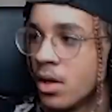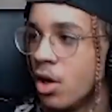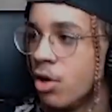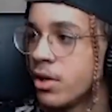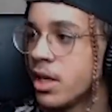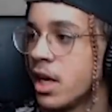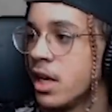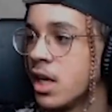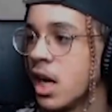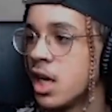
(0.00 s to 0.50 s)

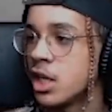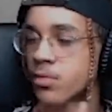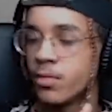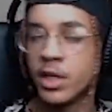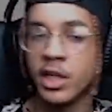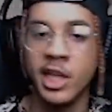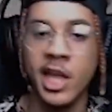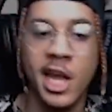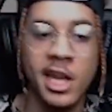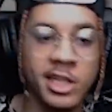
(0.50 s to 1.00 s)
Okay, guys, we're gonna
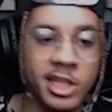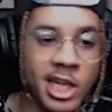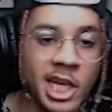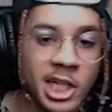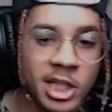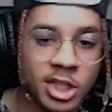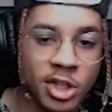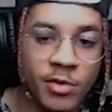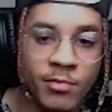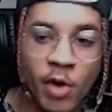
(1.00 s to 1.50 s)
get into this.
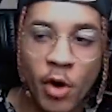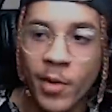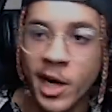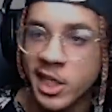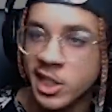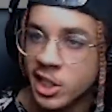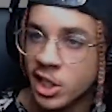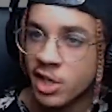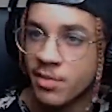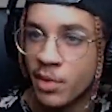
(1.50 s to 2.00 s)
So, on my
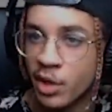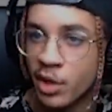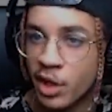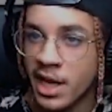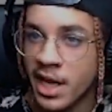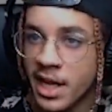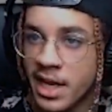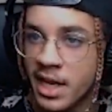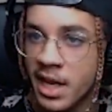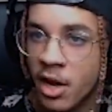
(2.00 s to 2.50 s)
second monitor
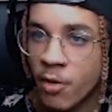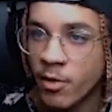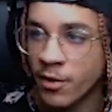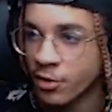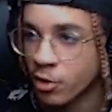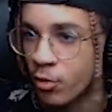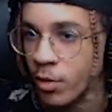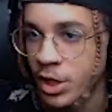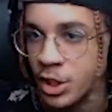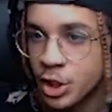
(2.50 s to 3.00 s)
here, we have the
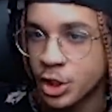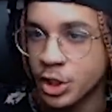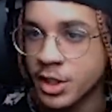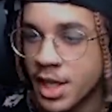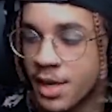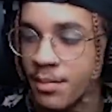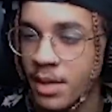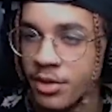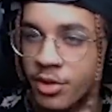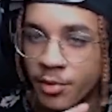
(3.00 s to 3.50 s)
questions
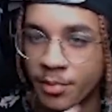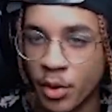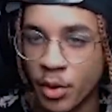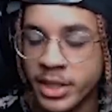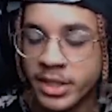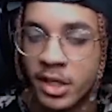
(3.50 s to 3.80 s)
that the boys